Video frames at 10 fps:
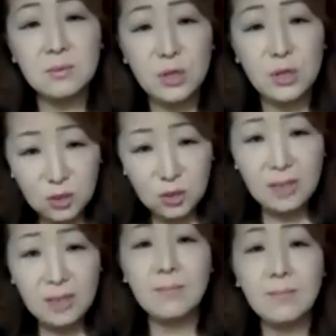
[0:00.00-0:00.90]

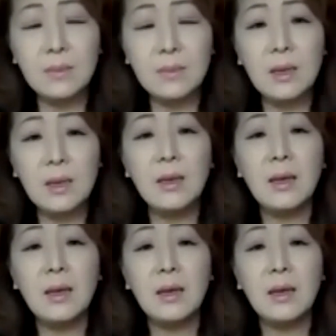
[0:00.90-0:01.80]
preaching
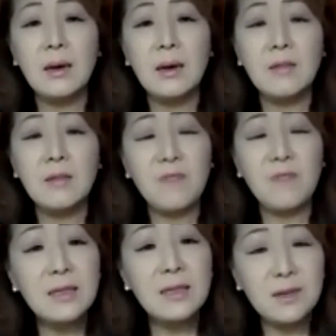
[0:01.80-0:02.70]
the
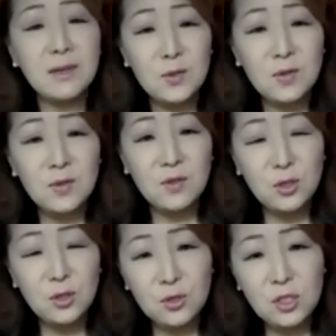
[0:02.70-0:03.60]
failures of the
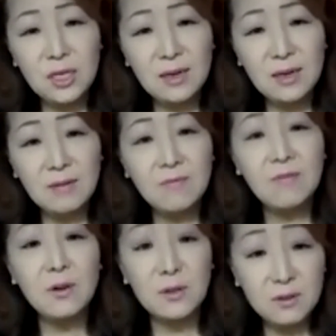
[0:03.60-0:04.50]
Chuche
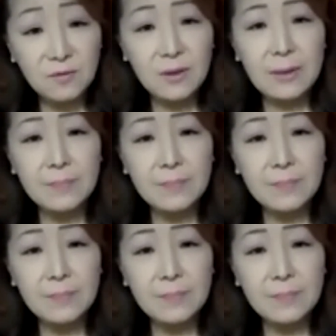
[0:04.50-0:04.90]
philosophy,